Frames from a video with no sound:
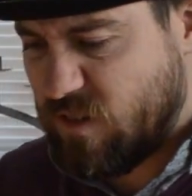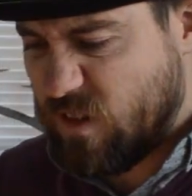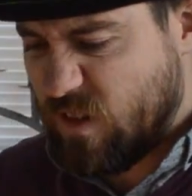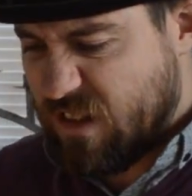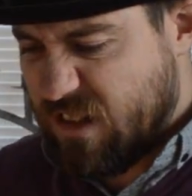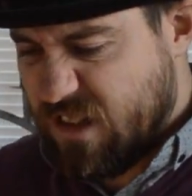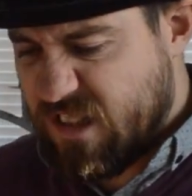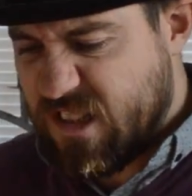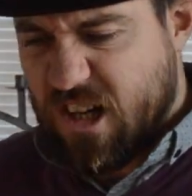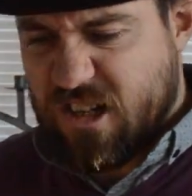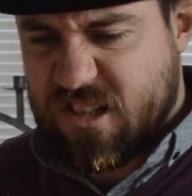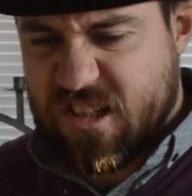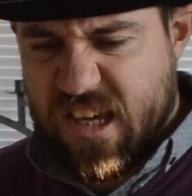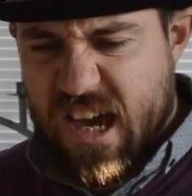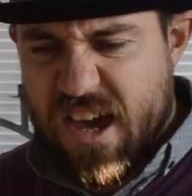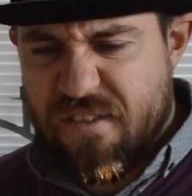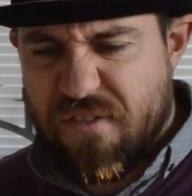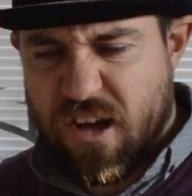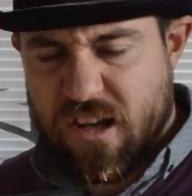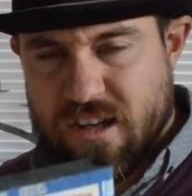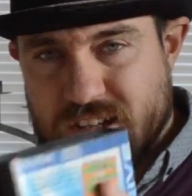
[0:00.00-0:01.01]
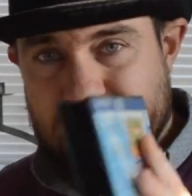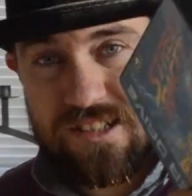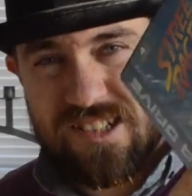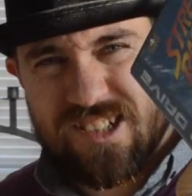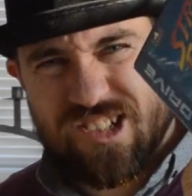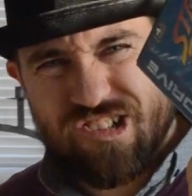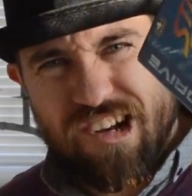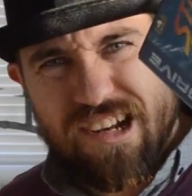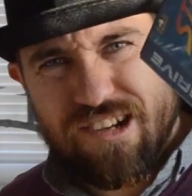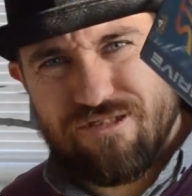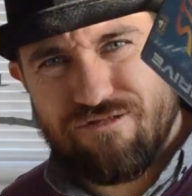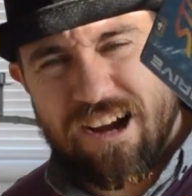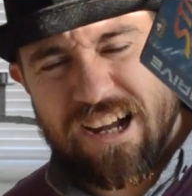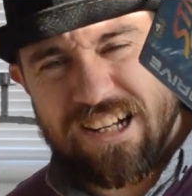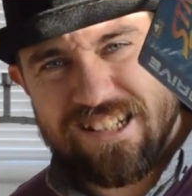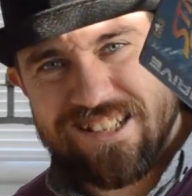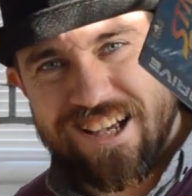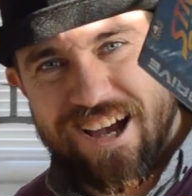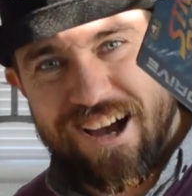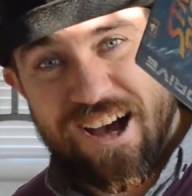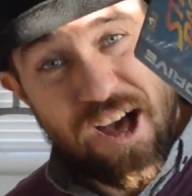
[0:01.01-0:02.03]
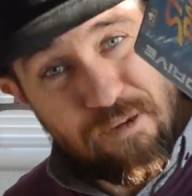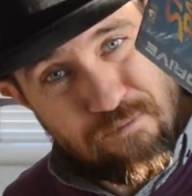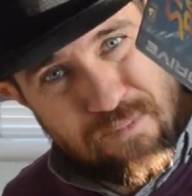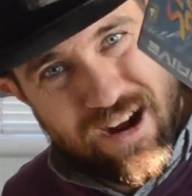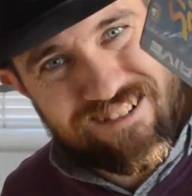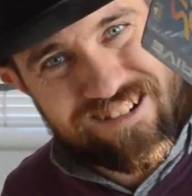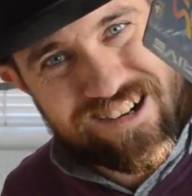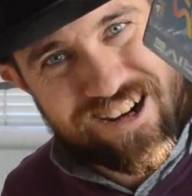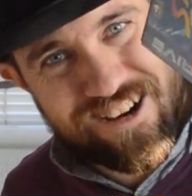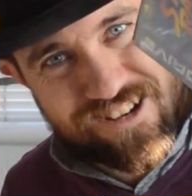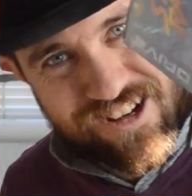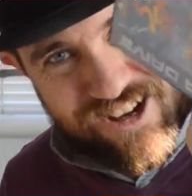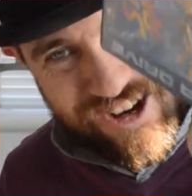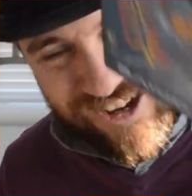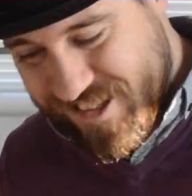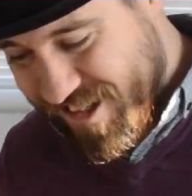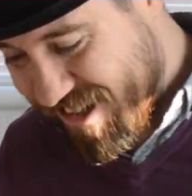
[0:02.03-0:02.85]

Stuck Together, Street Racer, Mario Kart